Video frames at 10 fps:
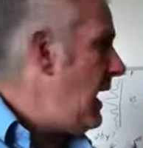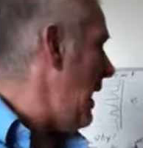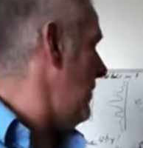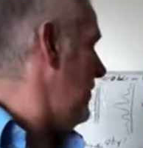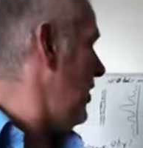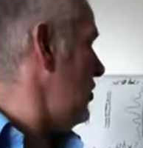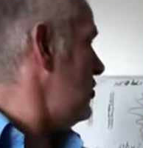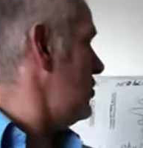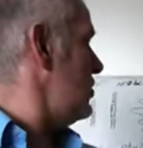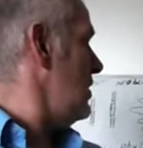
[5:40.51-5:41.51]
and thus
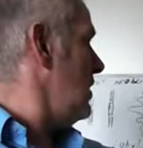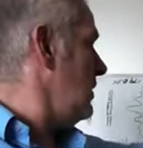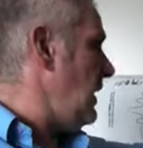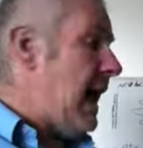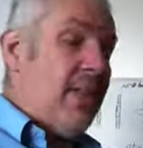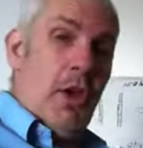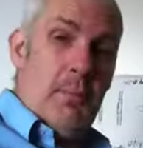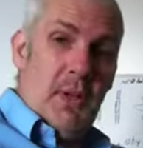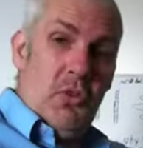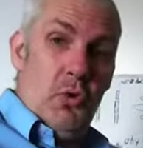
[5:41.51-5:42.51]
they end
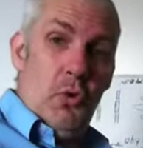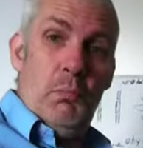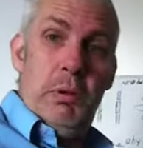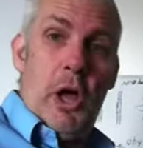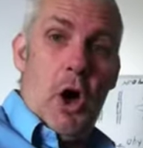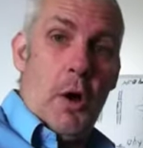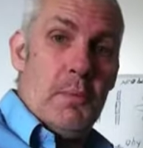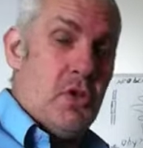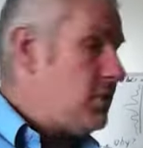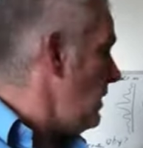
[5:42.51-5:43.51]
up in two blobs
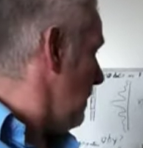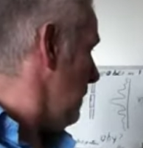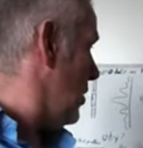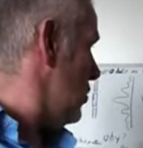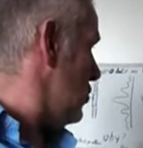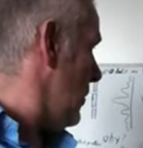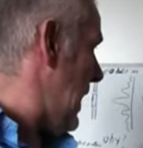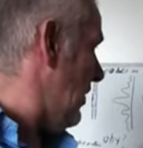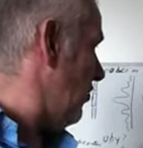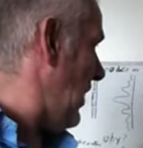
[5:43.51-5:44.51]
because you
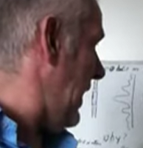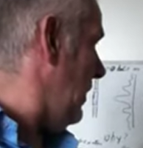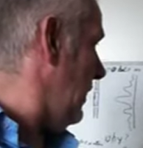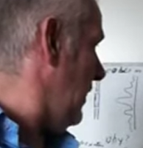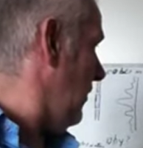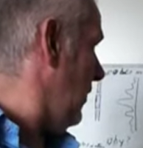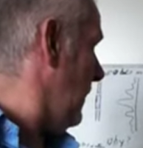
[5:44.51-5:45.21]
entangled it.